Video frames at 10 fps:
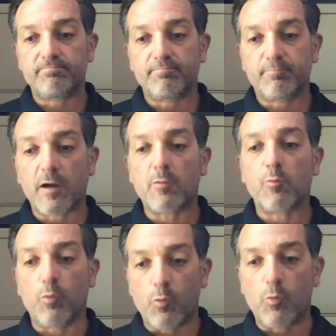But
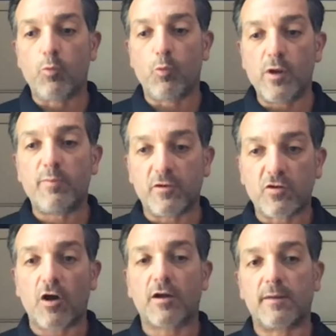we've been
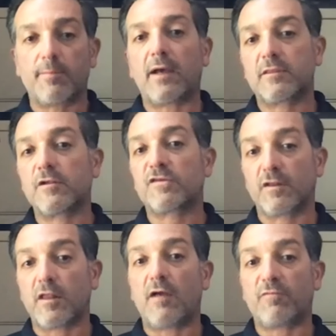talking about this a
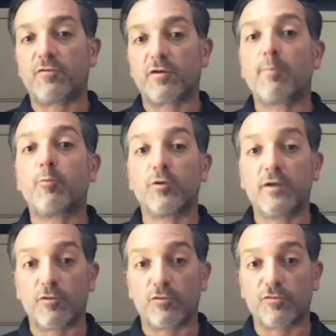lot for a couple of
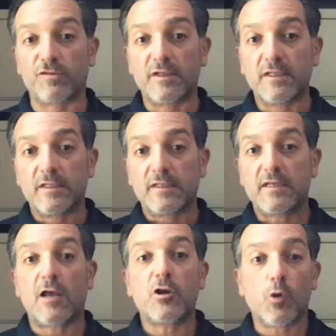years,
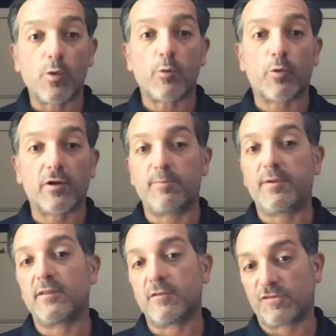not knowing we were going to be
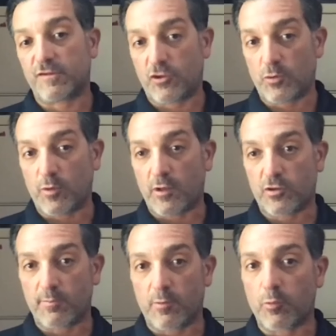in this
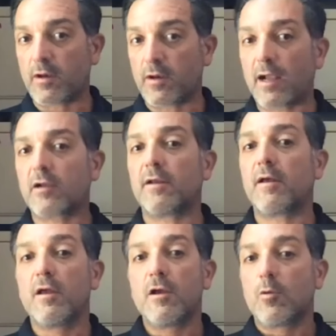situation. But we're not
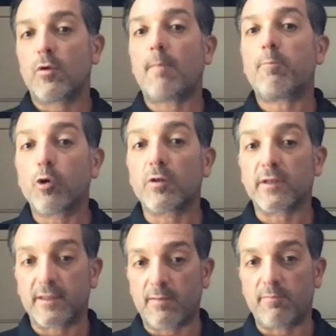pulling
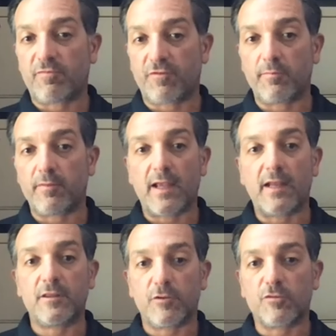them from any
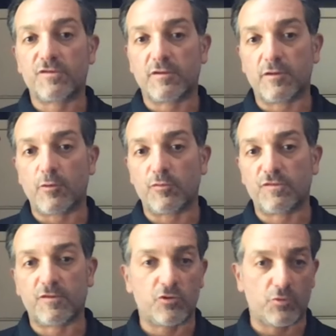of those
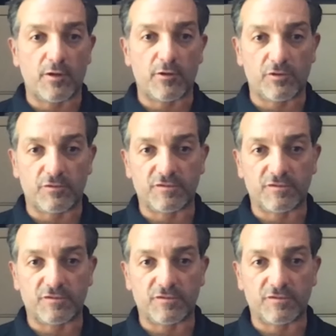situations.